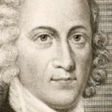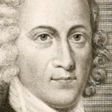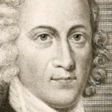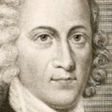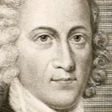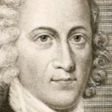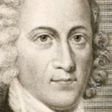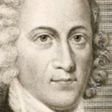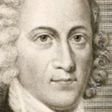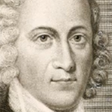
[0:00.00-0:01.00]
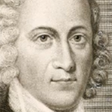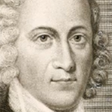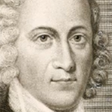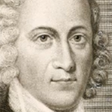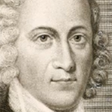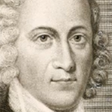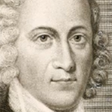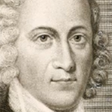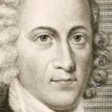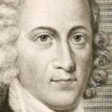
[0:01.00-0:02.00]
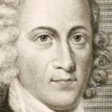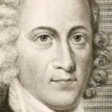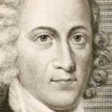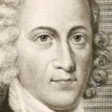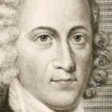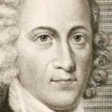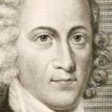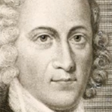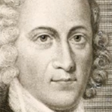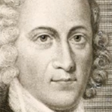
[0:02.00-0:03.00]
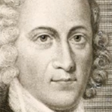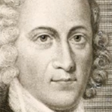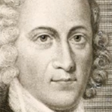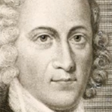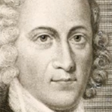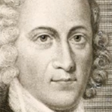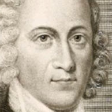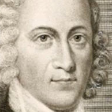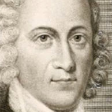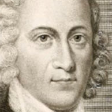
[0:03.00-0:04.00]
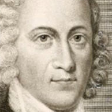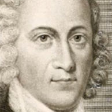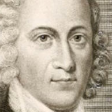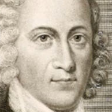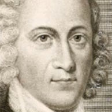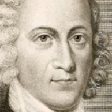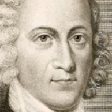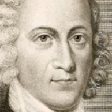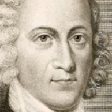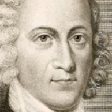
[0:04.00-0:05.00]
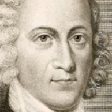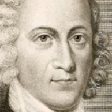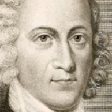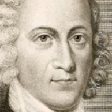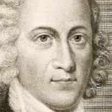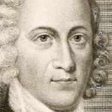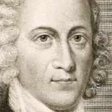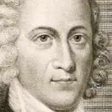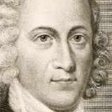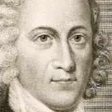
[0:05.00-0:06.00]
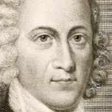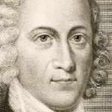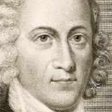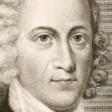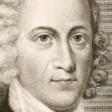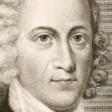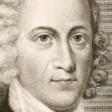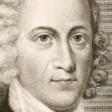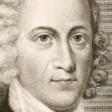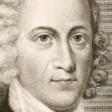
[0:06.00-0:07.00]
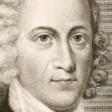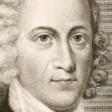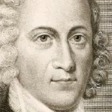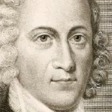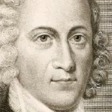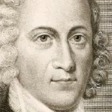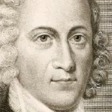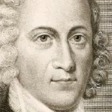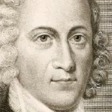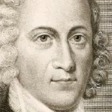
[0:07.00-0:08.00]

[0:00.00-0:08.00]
[no speech]